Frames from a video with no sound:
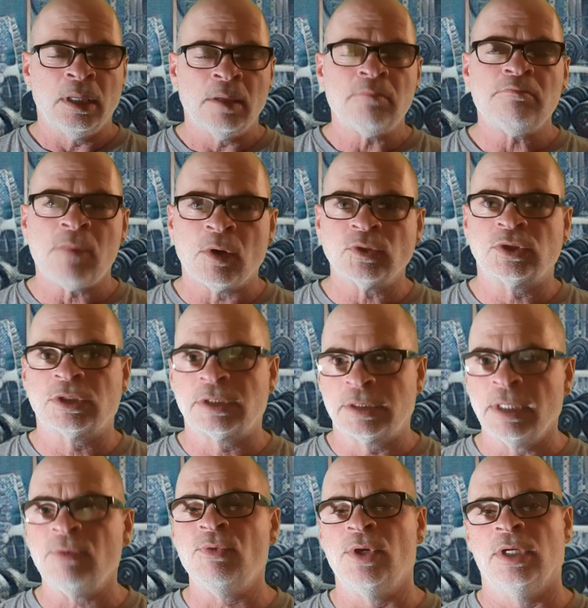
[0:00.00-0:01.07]
most
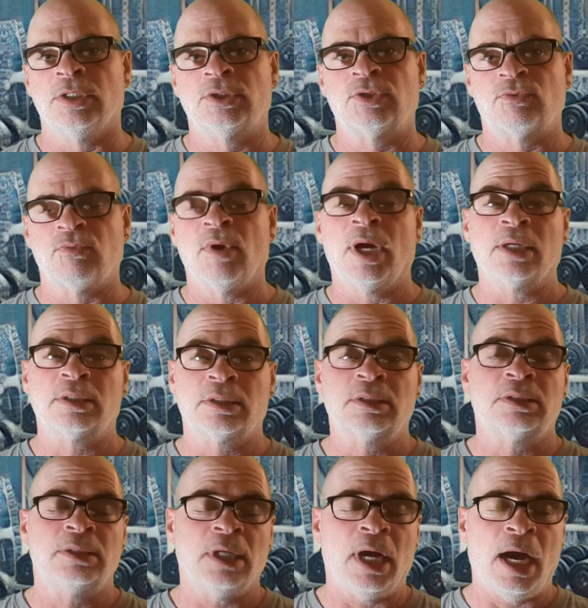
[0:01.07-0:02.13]
serious threat
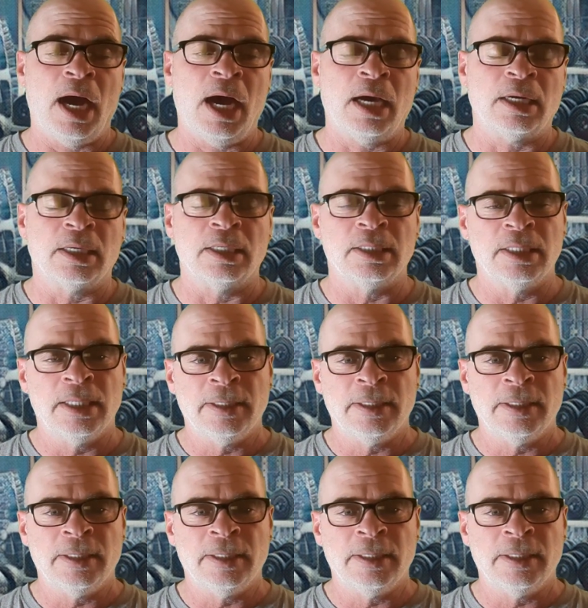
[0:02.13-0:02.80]
to Hardy.